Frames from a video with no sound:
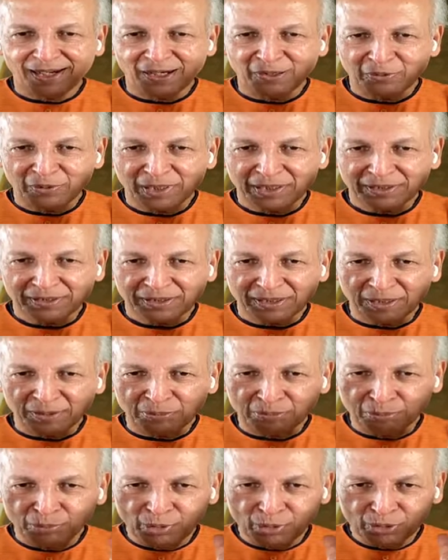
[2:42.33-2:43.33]
our
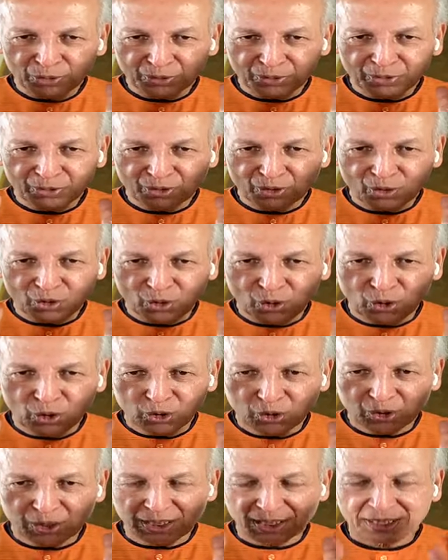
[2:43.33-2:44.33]
motor
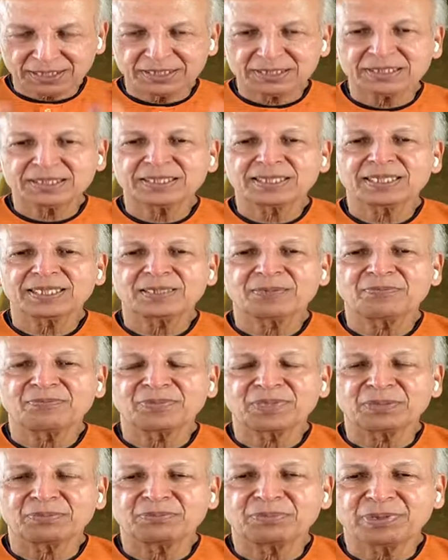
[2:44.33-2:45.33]
cortex
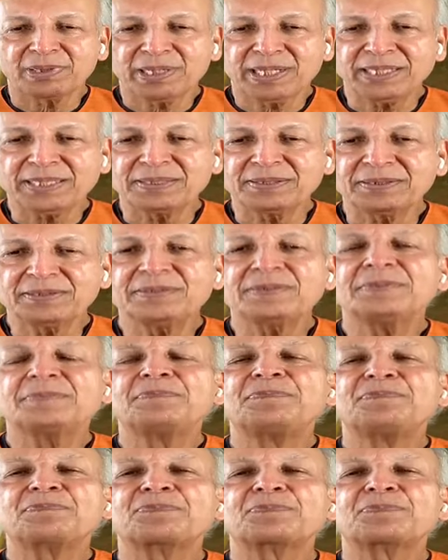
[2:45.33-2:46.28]
the brain